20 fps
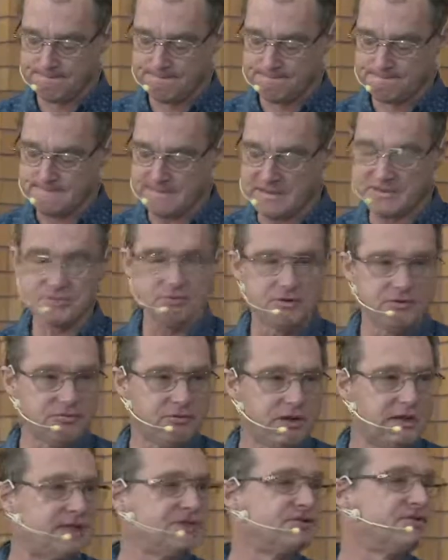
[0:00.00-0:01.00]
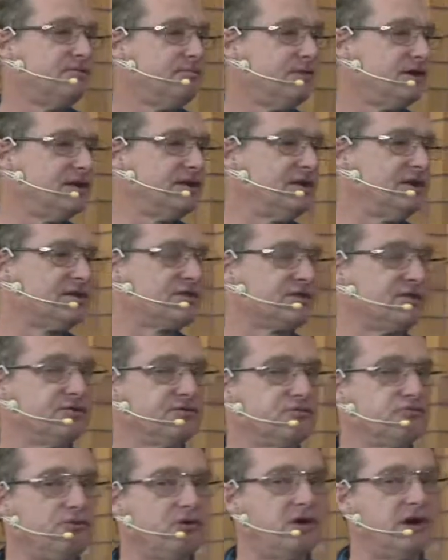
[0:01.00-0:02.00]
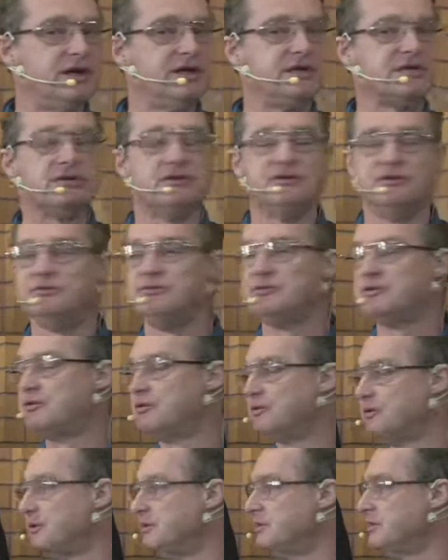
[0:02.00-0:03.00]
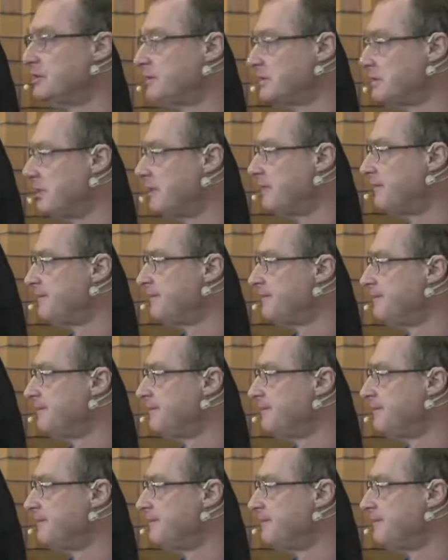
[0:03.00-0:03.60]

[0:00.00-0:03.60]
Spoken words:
And it's worthwhile us reminding ourselves, why is Luke recording this stuff?